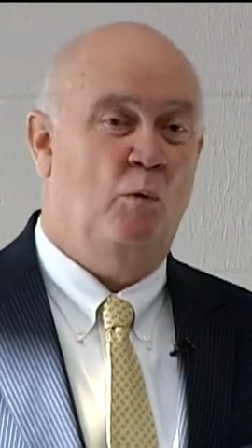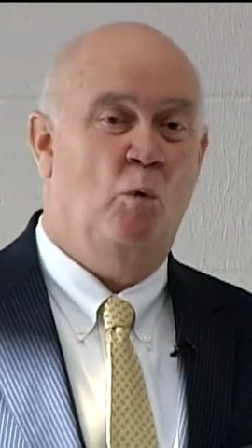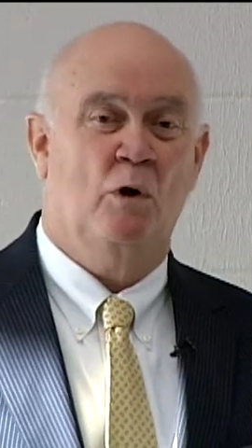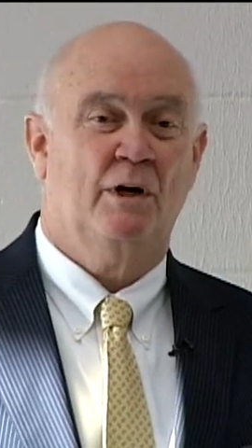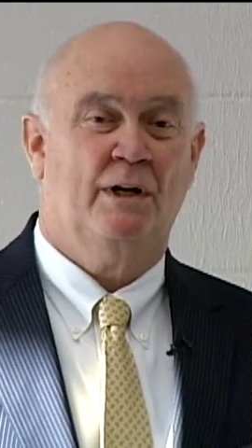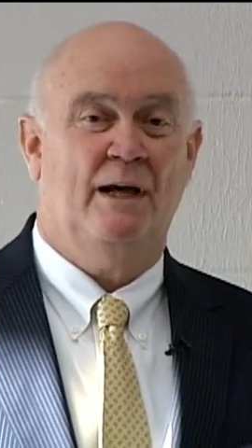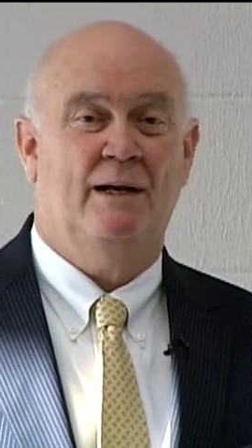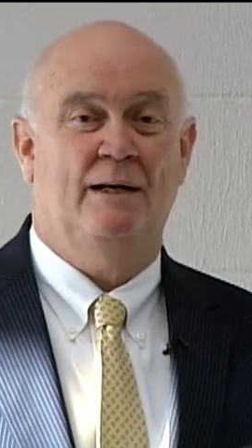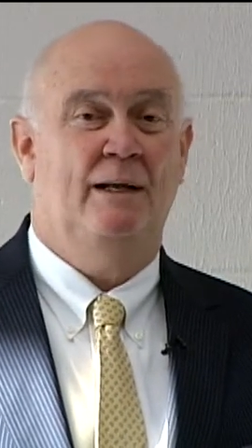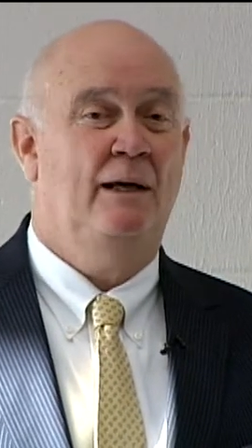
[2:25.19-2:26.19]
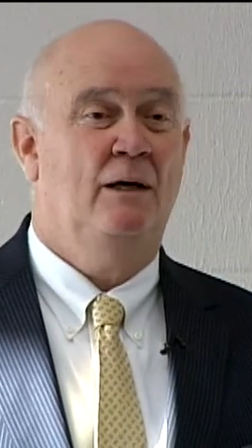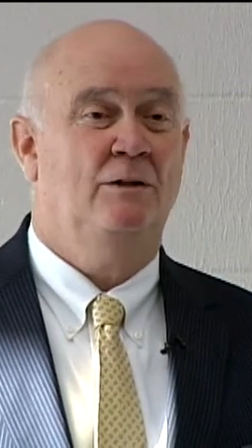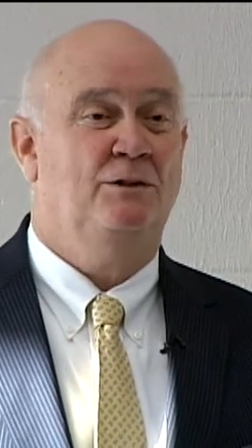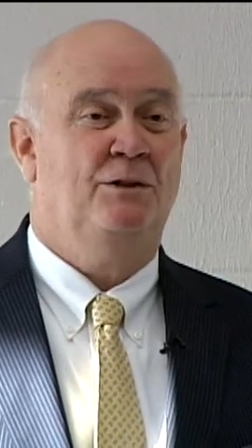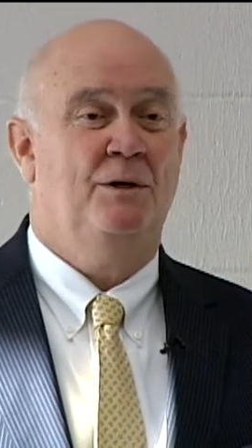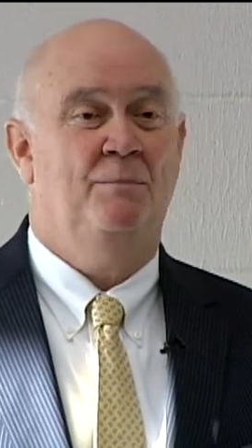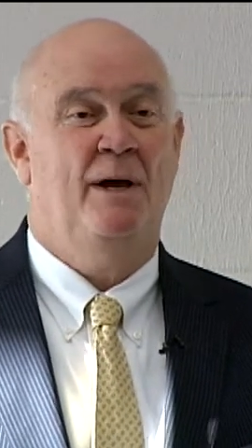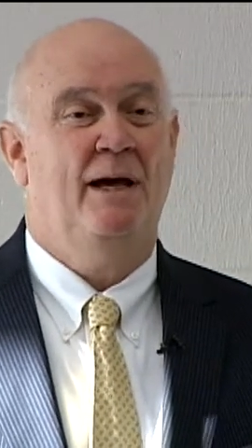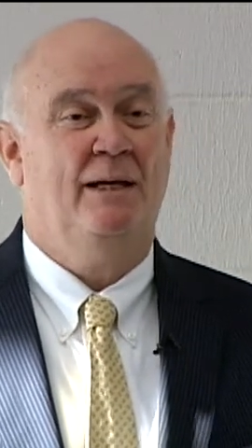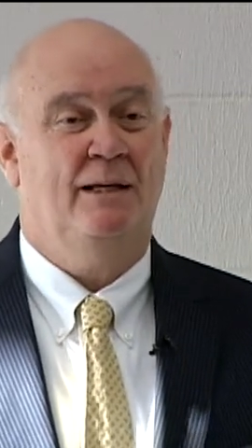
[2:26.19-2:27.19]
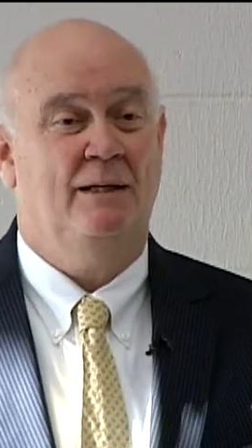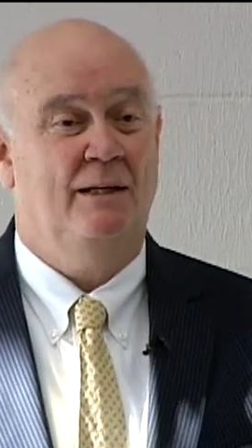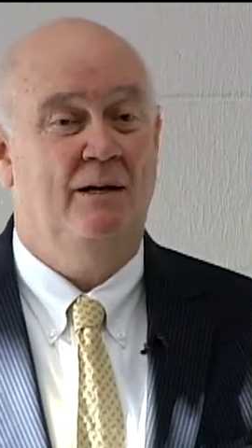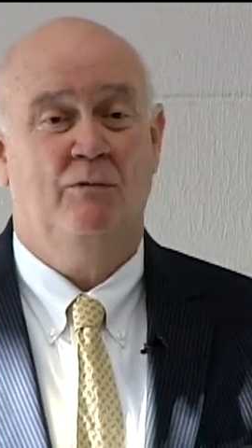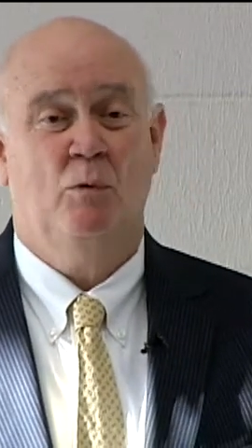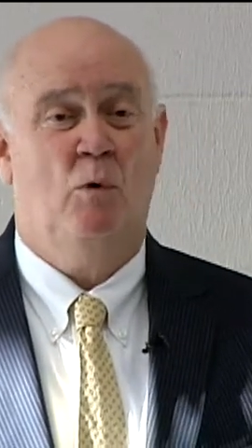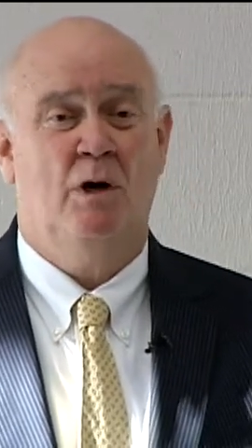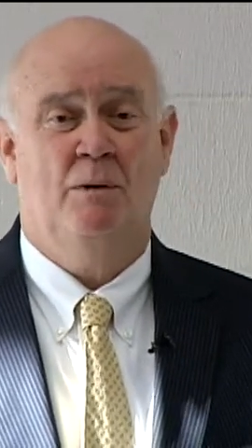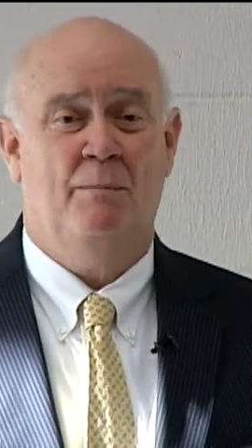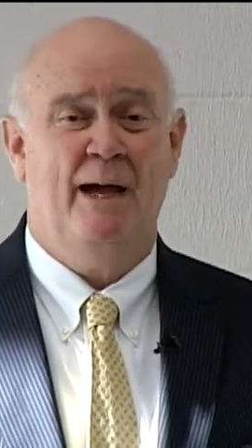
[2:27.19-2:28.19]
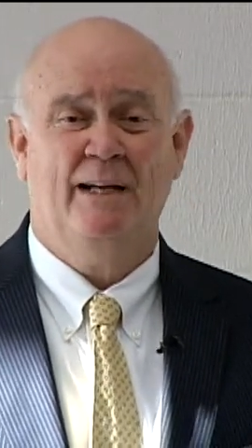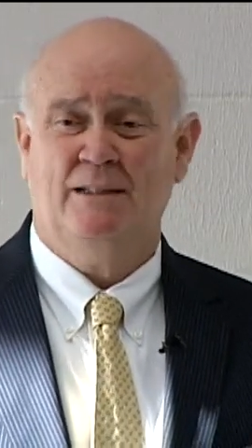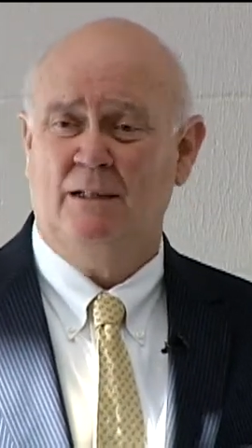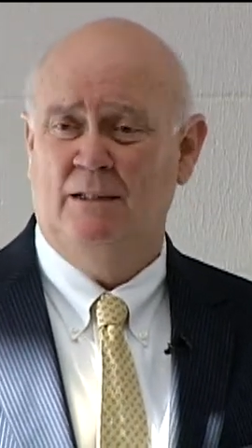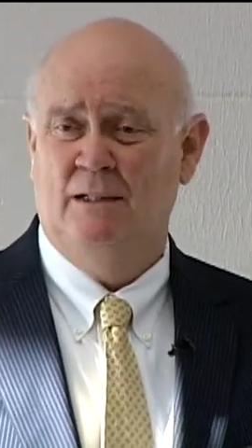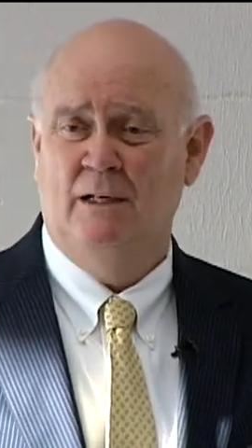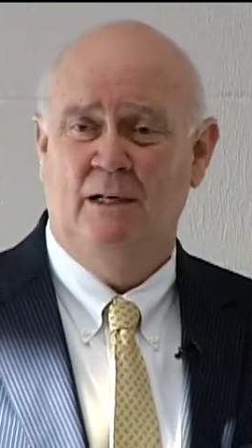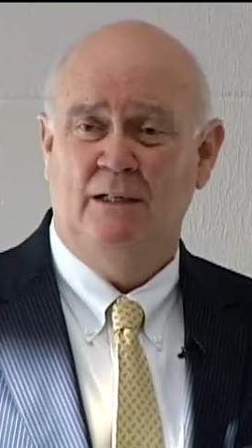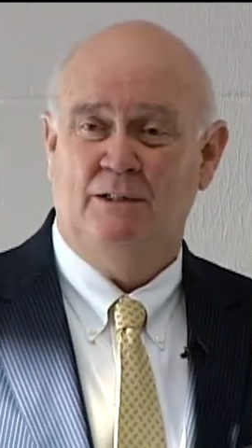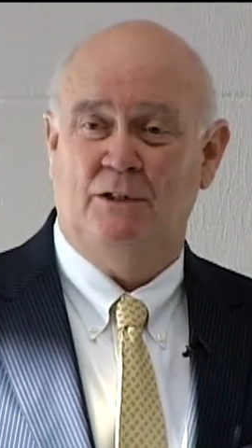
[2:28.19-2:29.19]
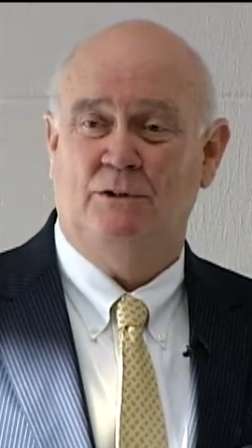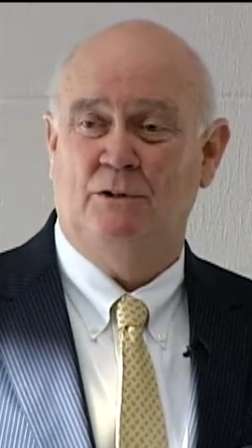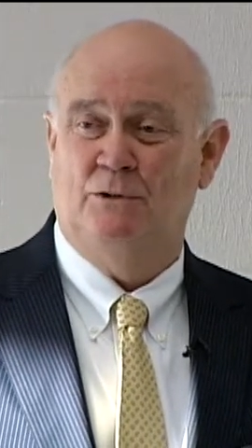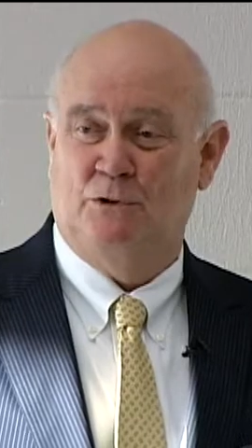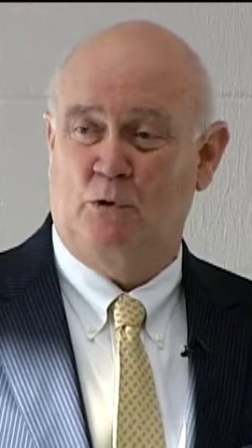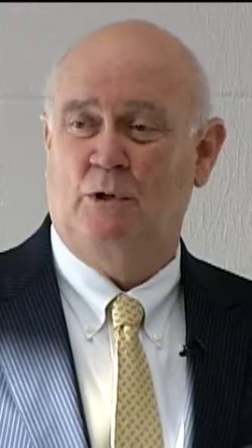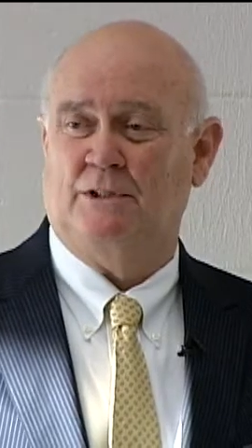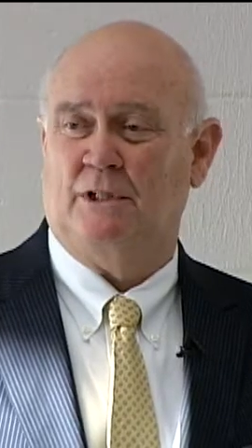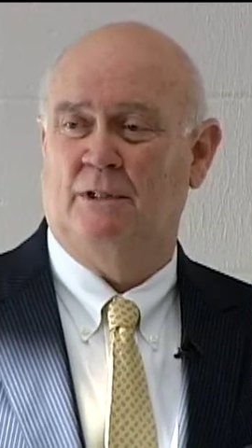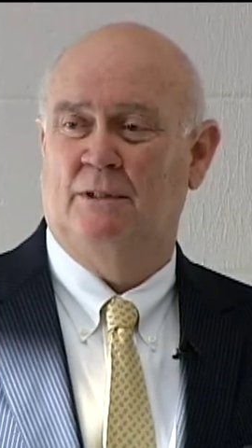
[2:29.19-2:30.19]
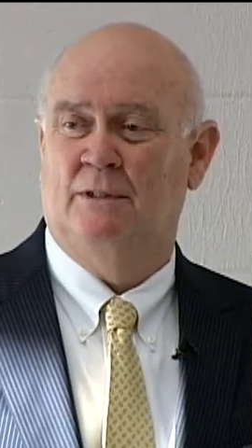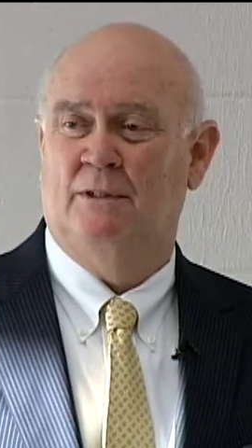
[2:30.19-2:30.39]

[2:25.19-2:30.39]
work out a deal to come back and give the water back to Georgia?